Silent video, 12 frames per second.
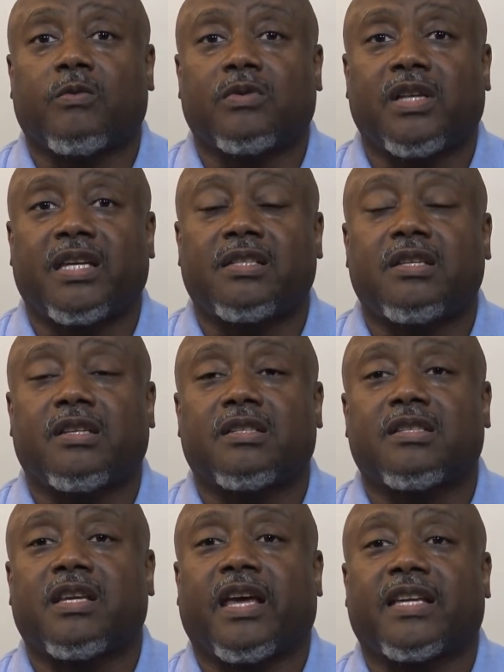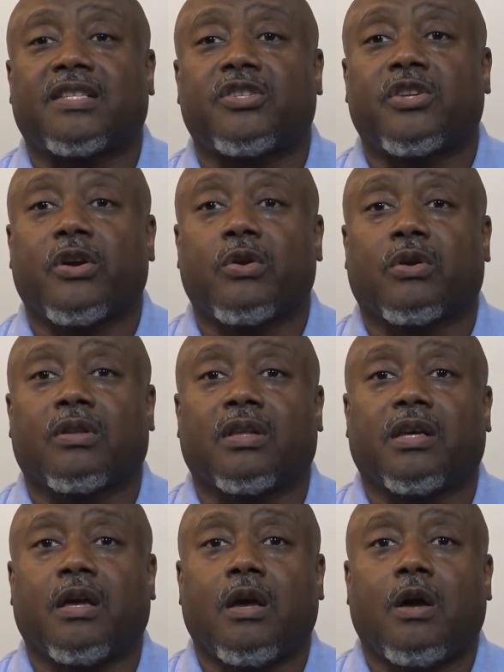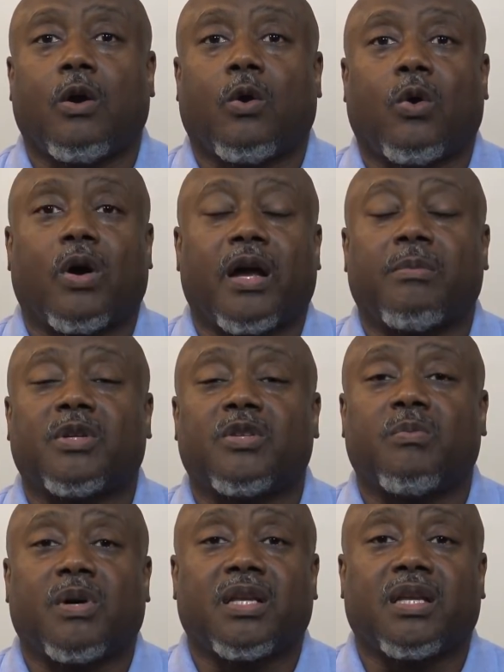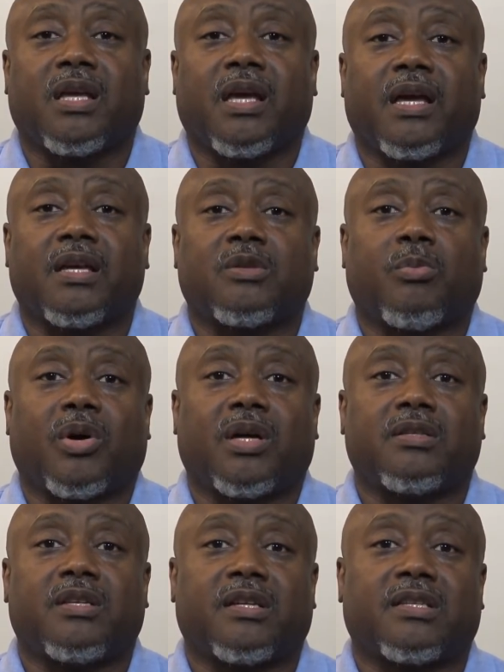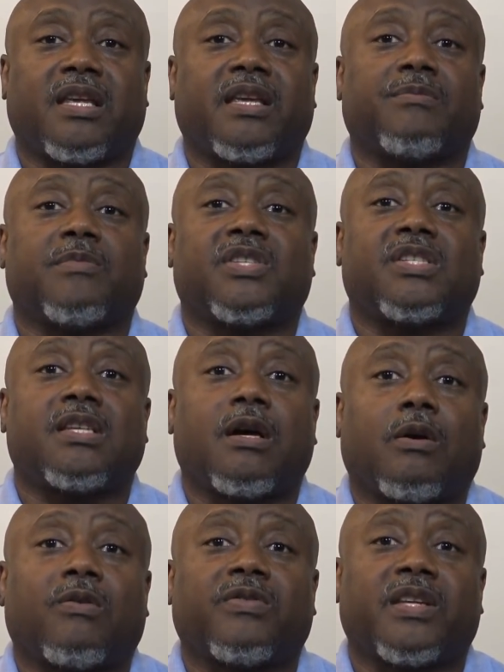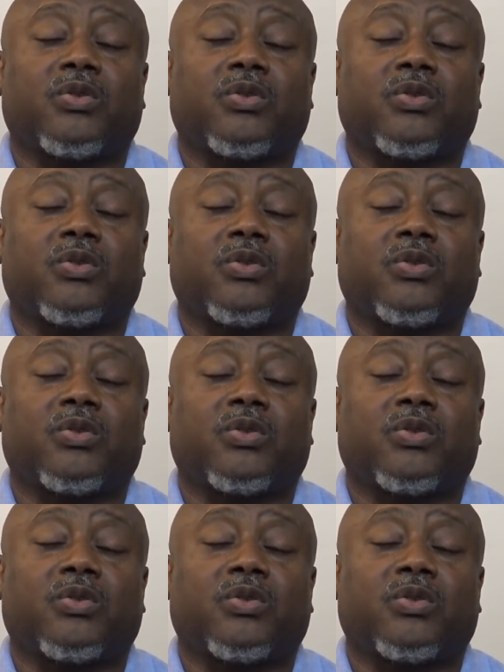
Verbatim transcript: not just externally or how much money he has, but just himself.